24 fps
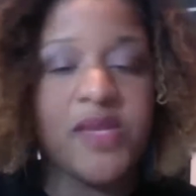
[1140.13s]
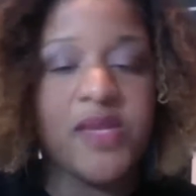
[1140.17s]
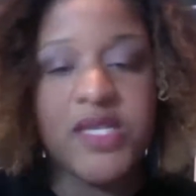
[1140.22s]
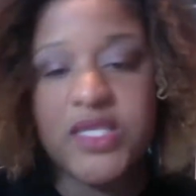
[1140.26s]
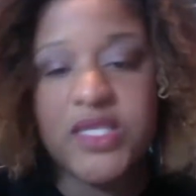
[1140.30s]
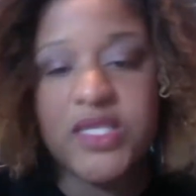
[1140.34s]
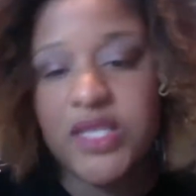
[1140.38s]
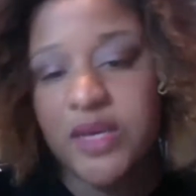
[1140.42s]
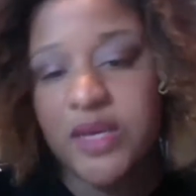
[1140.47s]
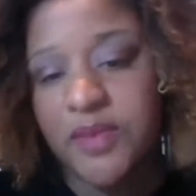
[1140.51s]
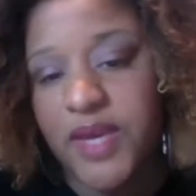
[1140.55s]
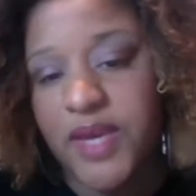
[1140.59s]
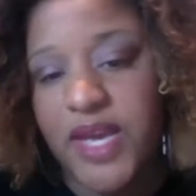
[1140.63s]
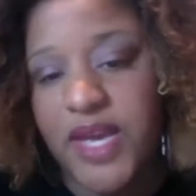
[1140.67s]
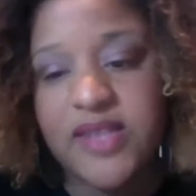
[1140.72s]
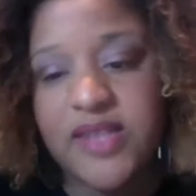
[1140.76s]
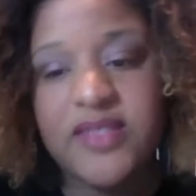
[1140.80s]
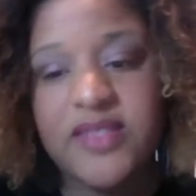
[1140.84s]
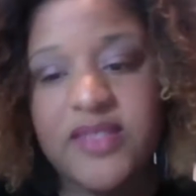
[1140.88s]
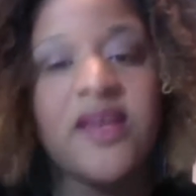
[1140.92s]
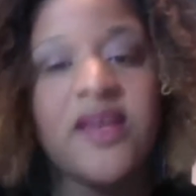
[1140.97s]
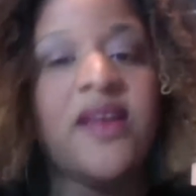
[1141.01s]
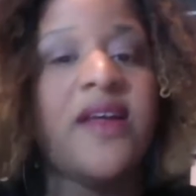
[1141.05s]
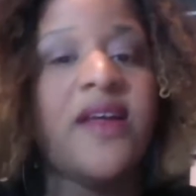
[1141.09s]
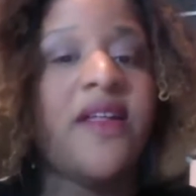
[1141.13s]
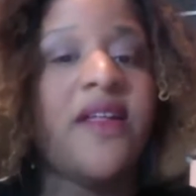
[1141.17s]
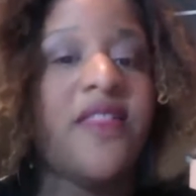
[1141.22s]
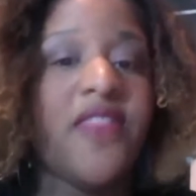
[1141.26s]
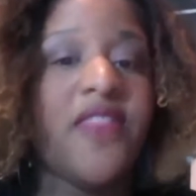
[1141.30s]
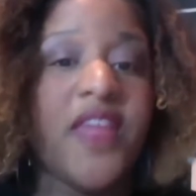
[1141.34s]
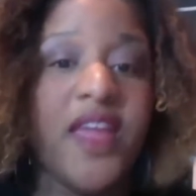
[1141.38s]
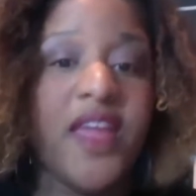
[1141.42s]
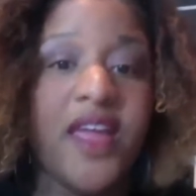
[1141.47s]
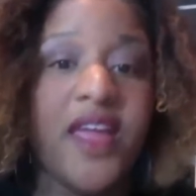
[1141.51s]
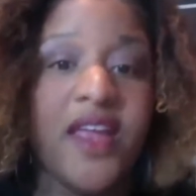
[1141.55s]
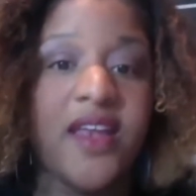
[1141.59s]
cupcakes,
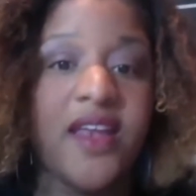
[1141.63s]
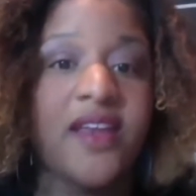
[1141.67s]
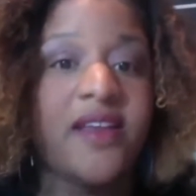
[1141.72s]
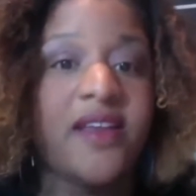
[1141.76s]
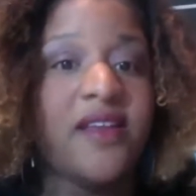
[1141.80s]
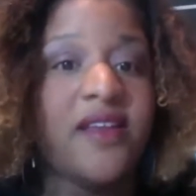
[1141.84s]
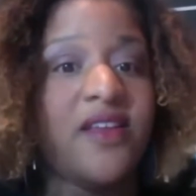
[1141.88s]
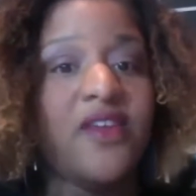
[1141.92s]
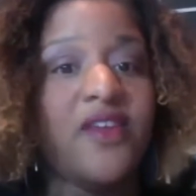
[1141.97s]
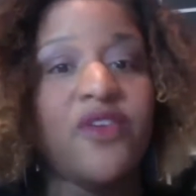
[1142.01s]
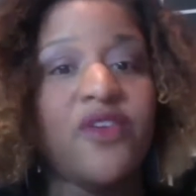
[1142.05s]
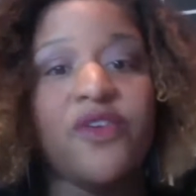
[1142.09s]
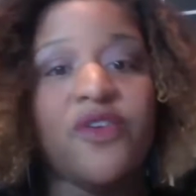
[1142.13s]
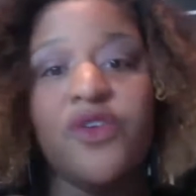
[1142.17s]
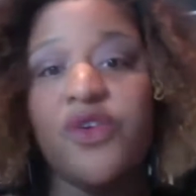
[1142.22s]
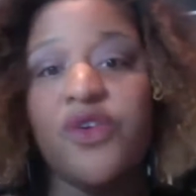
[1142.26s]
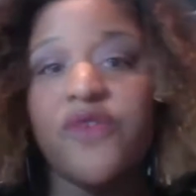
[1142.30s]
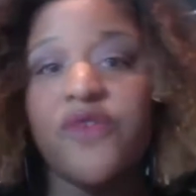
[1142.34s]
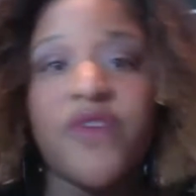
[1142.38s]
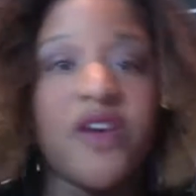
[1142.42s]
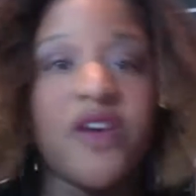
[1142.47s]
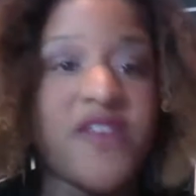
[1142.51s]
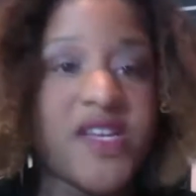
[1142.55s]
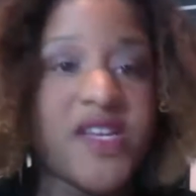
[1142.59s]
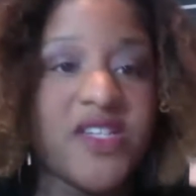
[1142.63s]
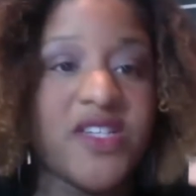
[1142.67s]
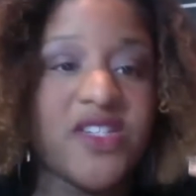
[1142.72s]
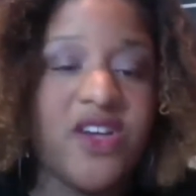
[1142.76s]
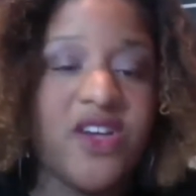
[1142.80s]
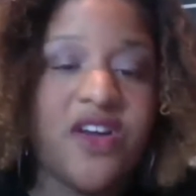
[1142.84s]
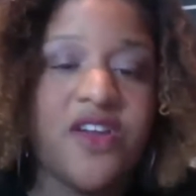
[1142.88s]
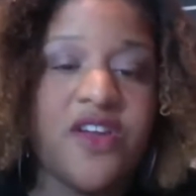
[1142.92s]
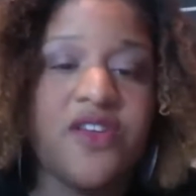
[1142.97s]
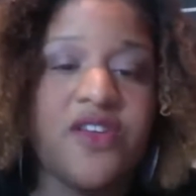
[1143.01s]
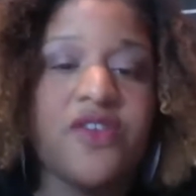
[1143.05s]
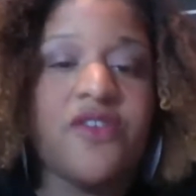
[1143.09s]
then, you know, you've already
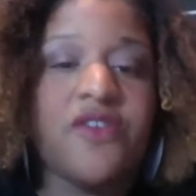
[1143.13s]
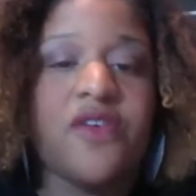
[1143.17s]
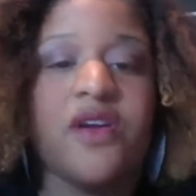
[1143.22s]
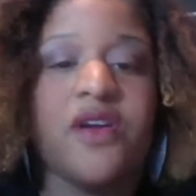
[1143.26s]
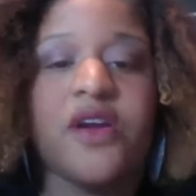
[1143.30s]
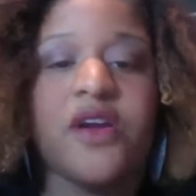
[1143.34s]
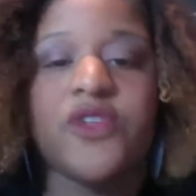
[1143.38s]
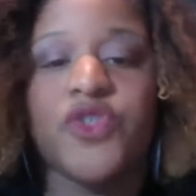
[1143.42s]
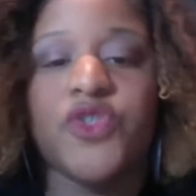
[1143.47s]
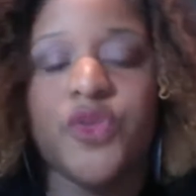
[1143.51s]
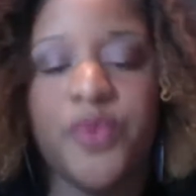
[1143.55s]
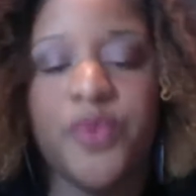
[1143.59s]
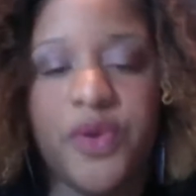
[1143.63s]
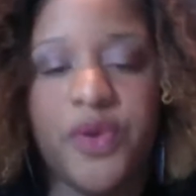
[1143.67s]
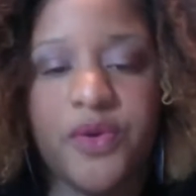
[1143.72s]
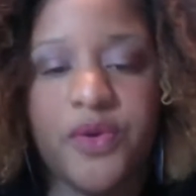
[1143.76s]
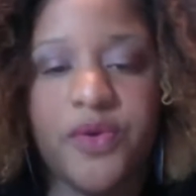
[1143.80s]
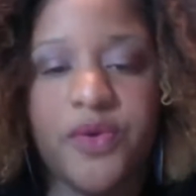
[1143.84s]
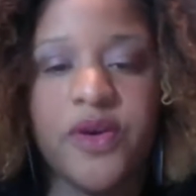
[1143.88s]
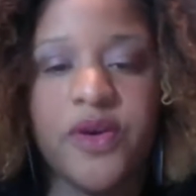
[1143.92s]
started. You're an entrepreneur.